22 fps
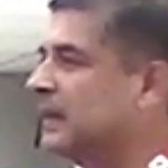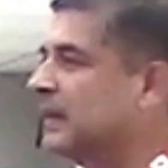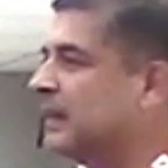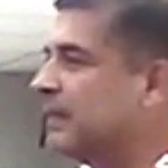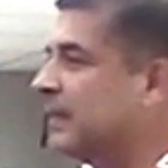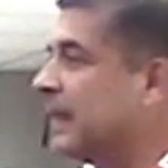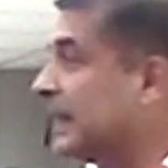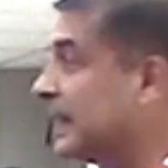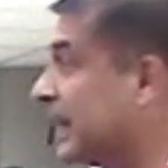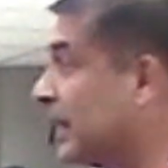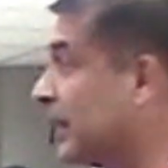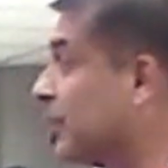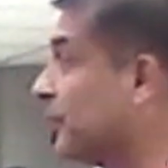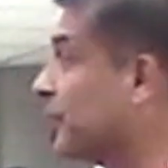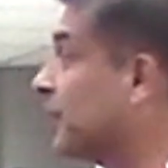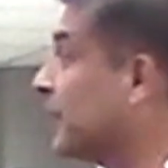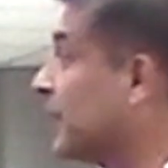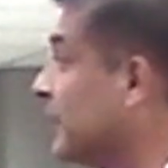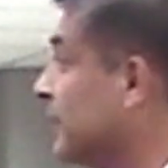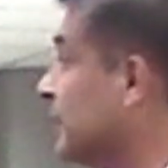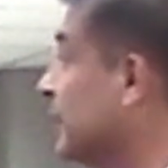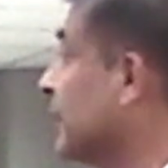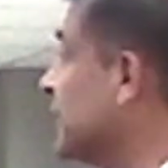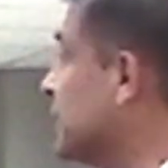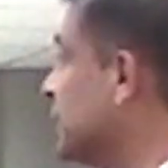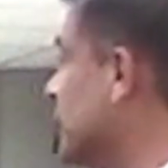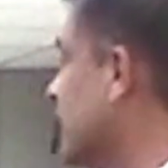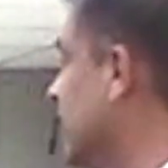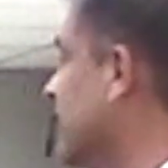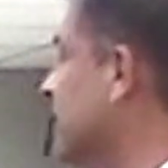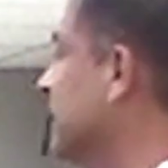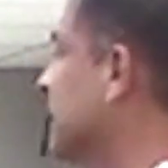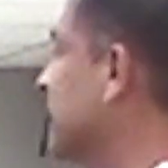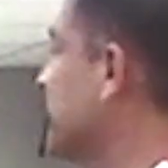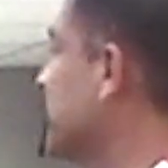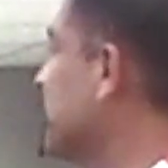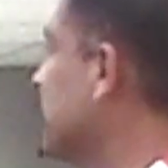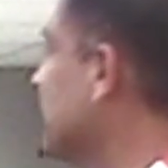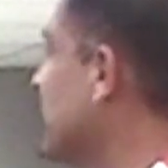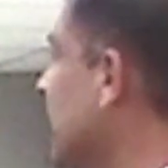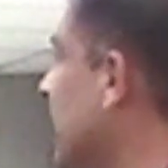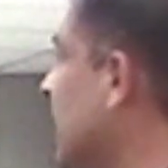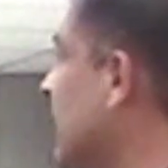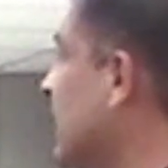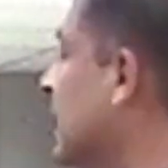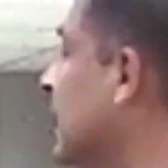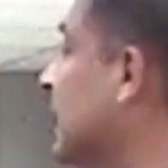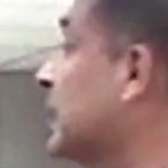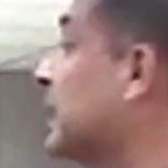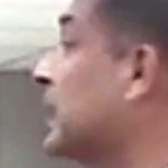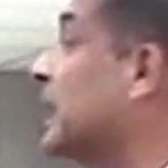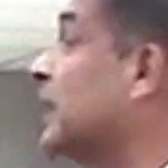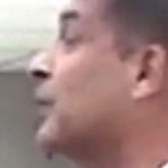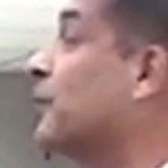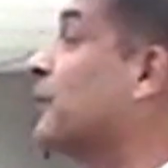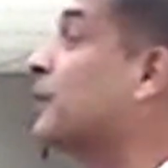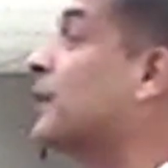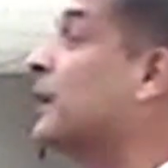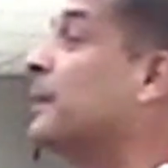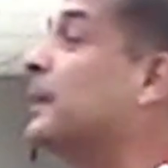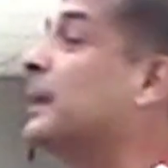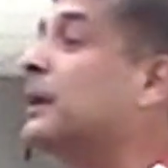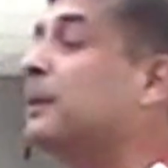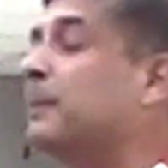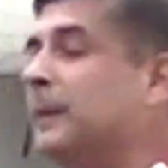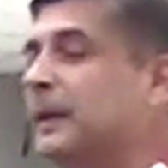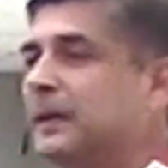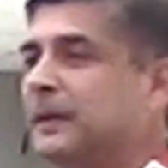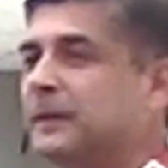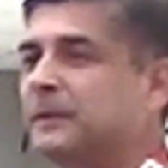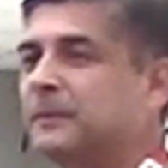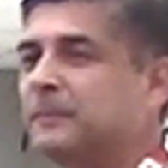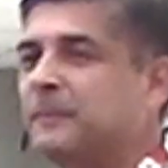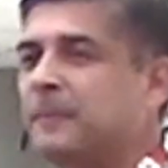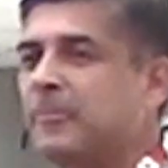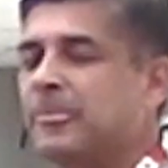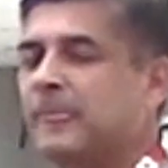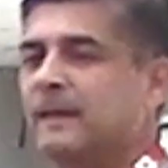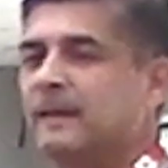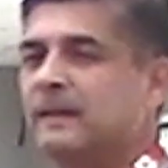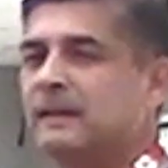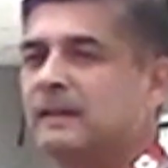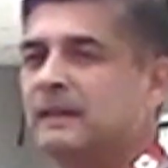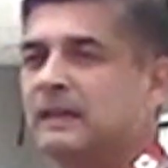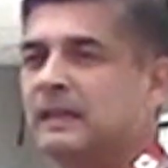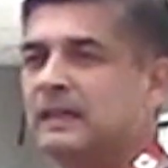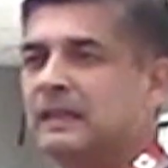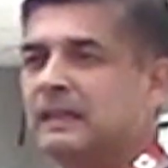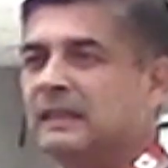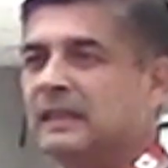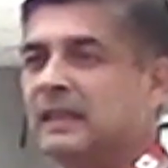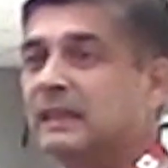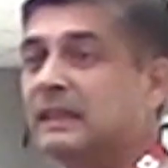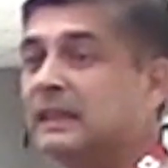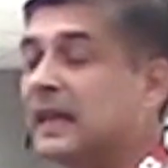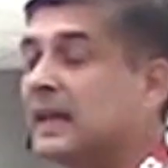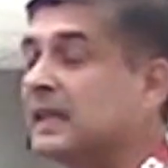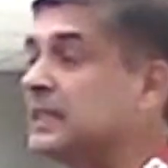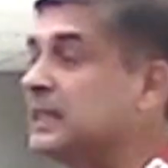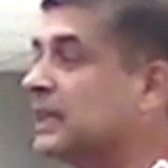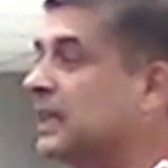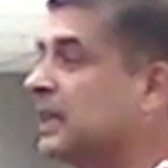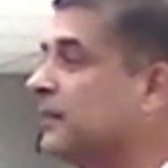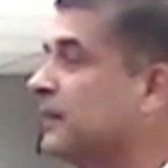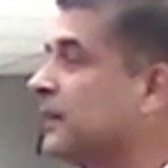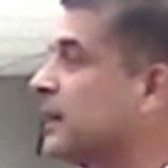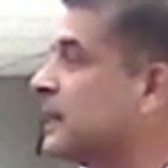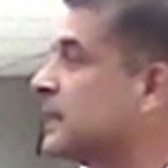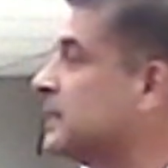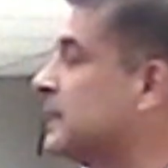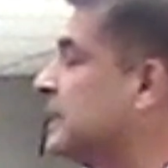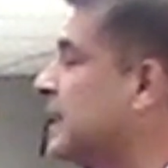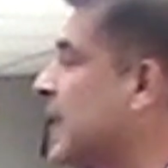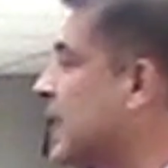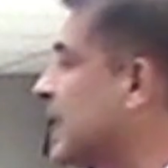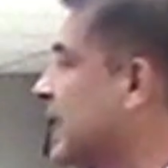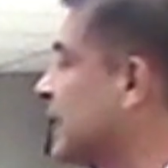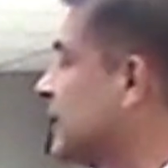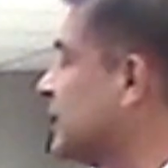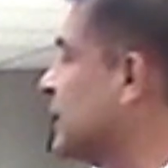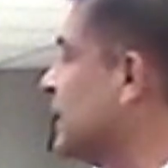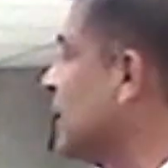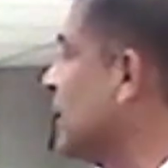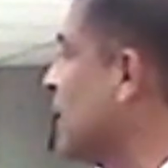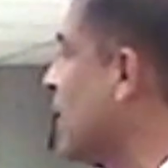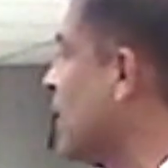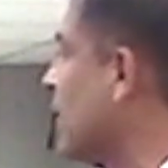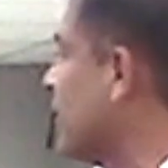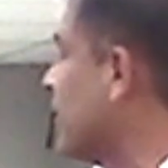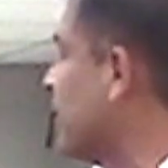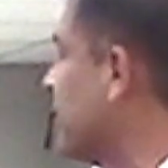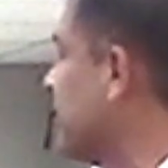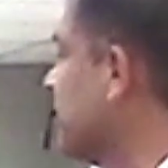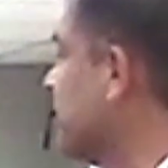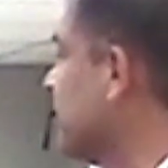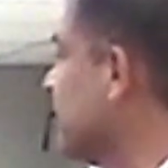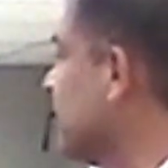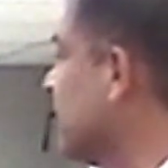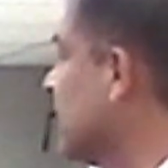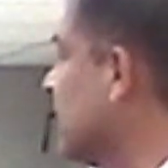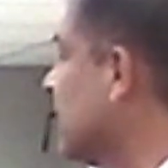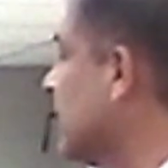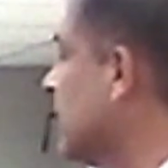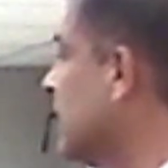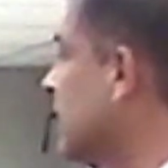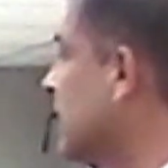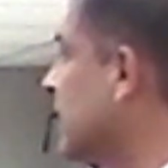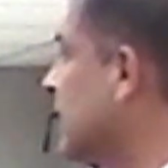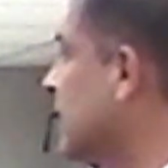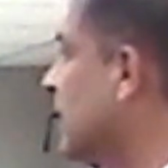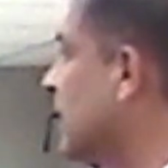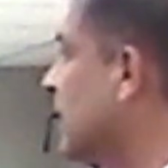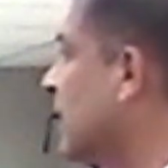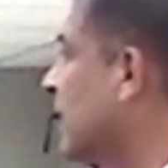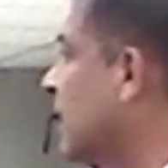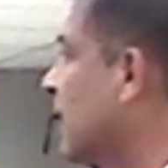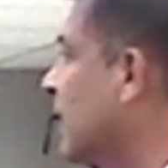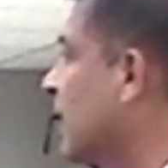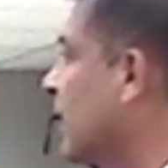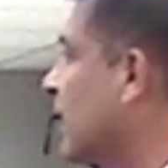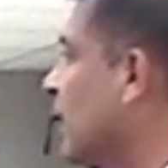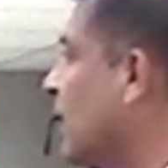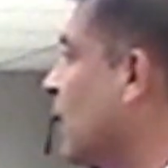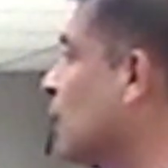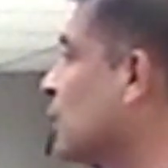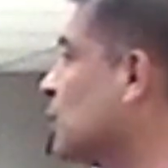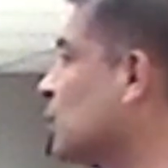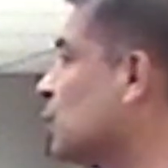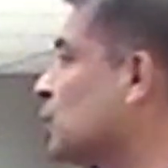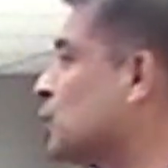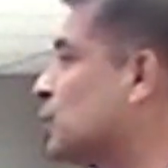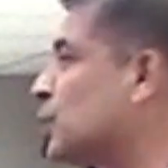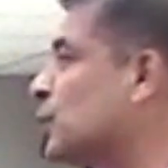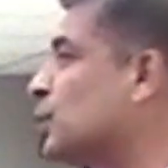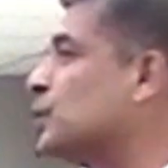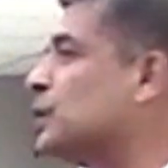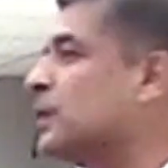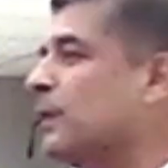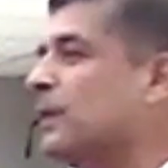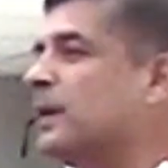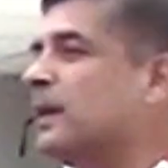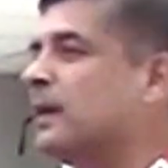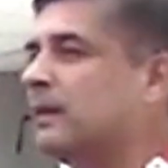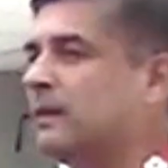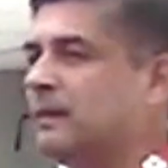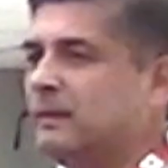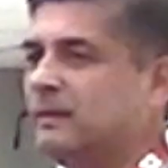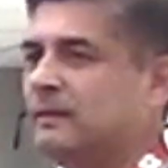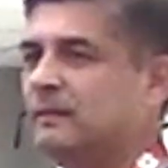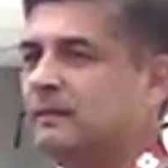That kind of conviction and that kind of commitment. Nandaji gave us the direction of how to choose our